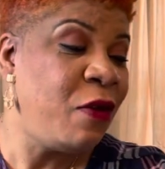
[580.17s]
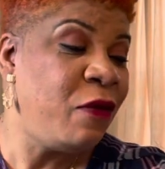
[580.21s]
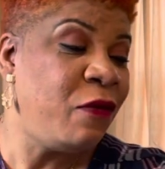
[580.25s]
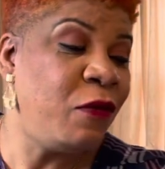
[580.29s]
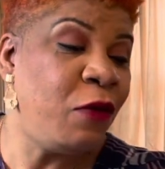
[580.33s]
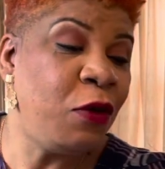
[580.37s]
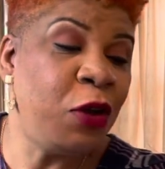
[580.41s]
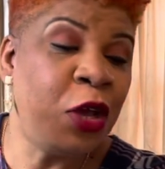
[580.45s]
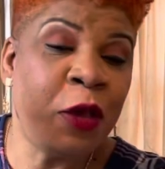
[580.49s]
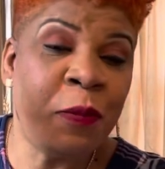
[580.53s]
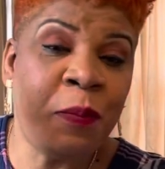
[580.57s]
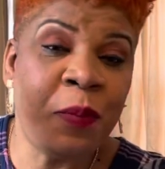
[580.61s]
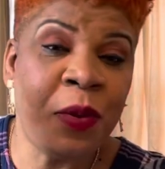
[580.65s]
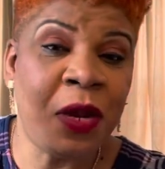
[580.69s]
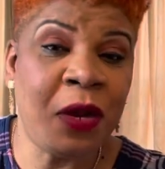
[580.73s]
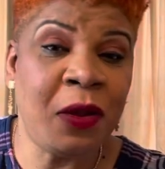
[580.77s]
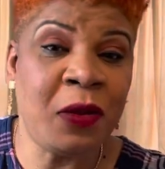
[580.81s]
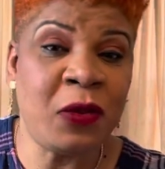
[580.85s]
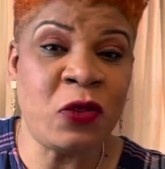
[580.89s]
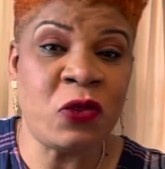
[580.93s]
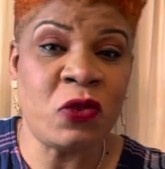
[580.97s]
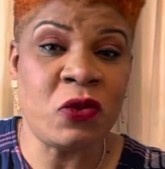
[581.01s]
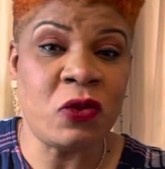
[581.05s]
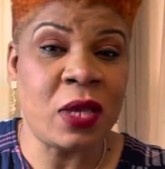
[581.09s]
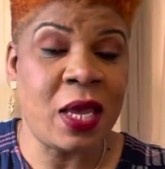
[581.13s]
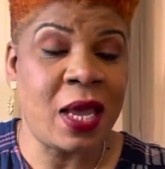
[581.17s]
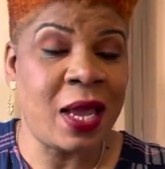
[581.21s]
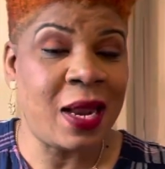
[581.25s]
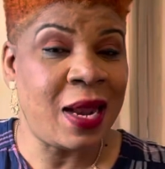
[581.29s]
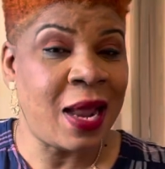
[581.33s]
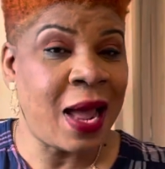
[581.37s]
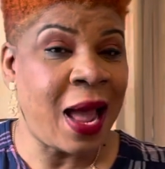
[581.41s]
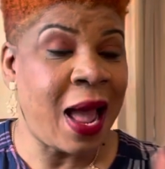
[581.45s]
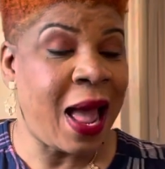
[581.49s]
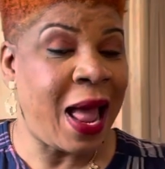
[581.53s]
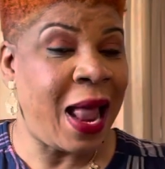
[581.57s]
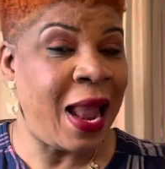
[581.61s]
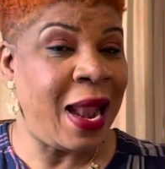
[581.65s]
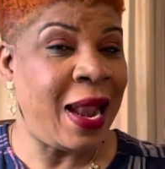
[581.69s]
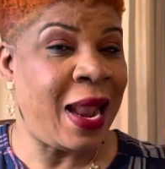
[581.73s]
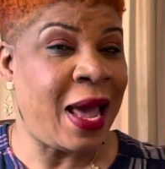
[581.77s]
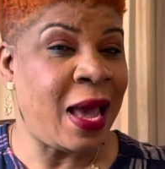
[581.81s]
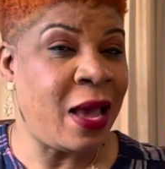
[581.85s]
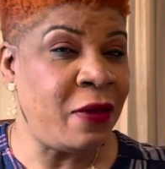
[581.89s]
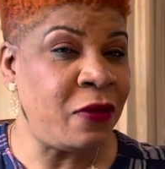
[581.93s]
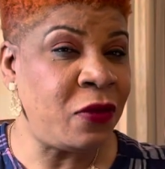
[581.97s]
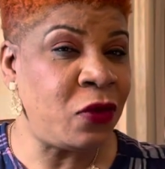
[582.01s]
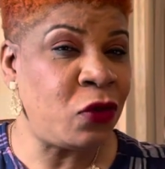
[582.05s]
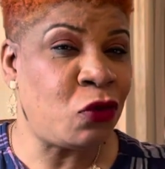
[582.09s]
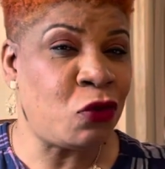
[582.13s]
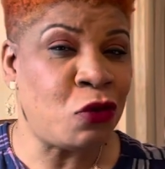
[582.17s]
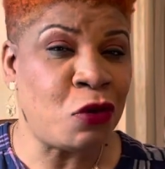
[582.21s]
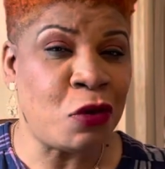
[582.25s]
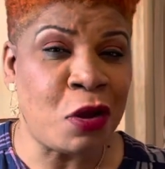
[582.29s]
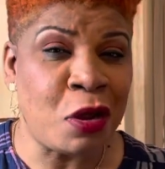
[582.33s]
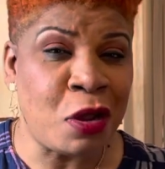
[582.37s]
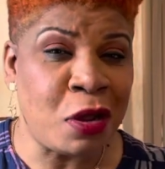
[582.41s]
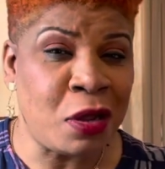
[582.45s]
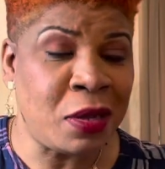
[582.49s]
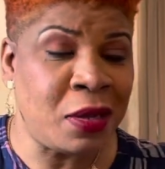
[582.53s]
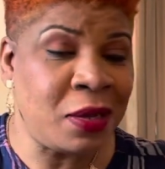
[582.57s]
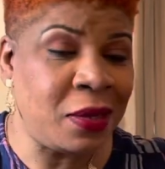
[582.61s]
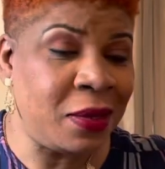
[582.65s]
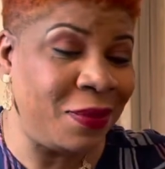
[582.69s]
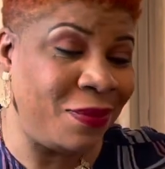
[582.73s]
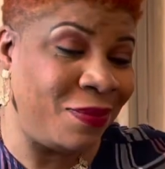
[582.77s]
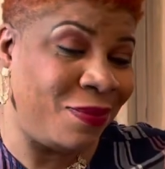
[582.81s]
For keeping us together alive strong.